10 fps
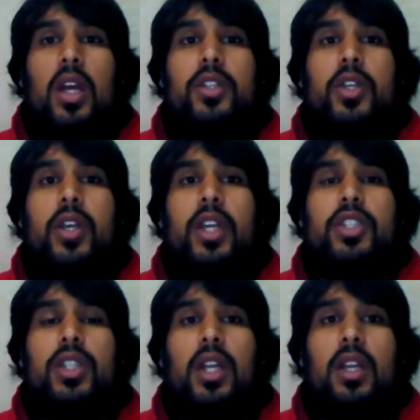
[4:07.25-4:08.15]

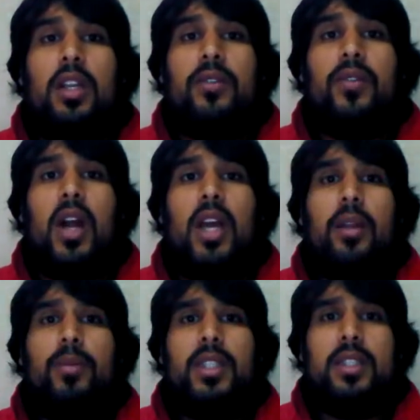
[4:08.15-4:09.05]
educational
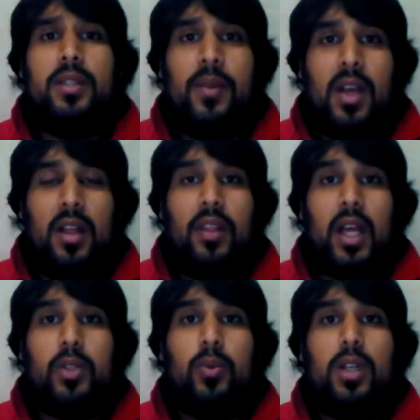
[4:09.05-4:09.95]
environment
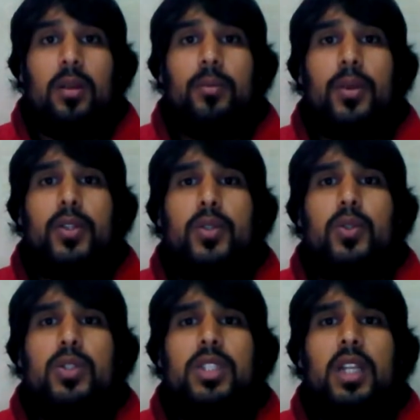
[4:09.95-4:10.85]
that will
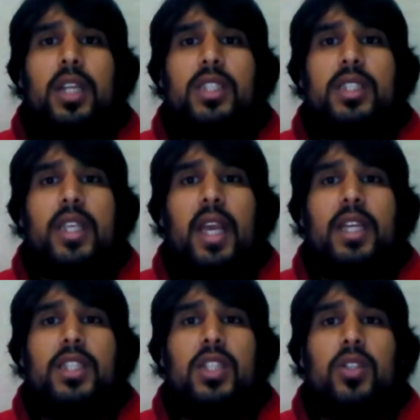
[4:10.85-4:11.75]
produce less
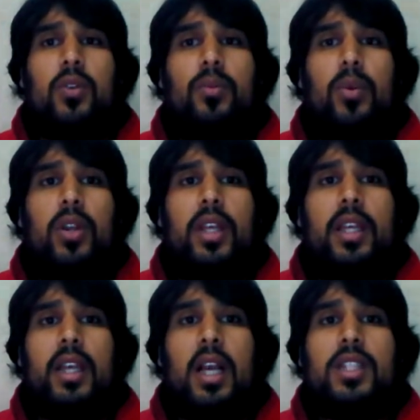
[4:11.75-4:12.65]
cases of
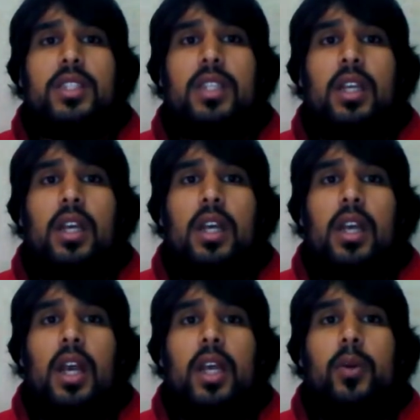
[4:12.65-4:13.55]
bullying as
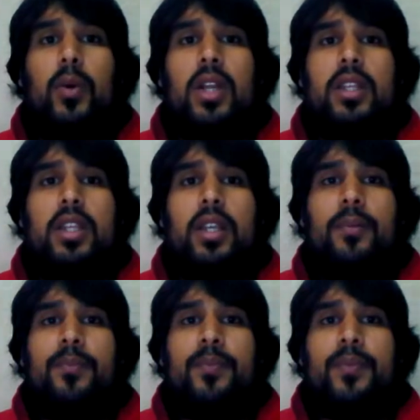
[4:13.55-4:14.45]
equality
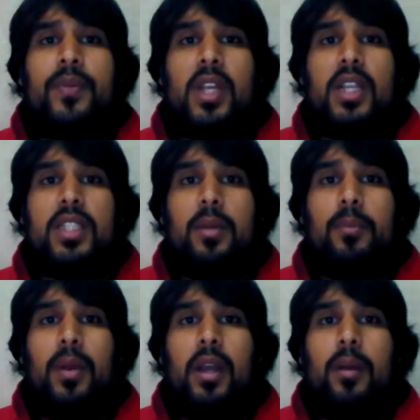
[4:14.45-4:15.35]
is
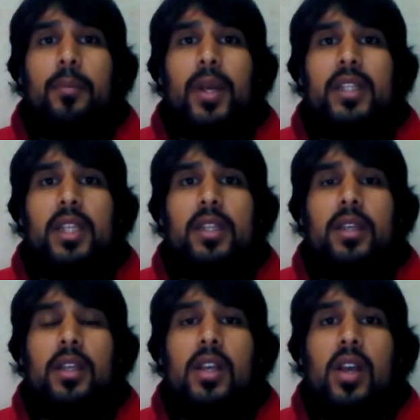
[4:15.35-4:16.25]
embedded
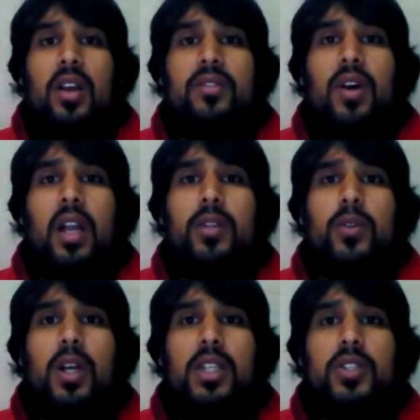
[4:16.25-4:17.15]

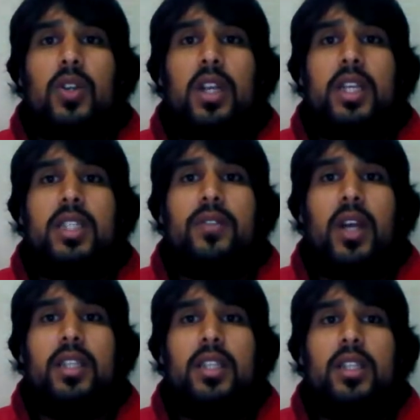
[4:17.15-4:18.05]
value as collective
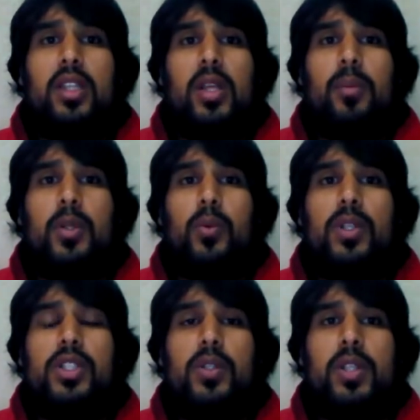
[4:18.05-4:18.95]
identity
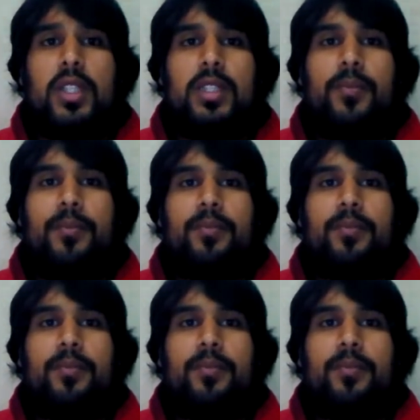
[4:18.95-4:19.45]
between students.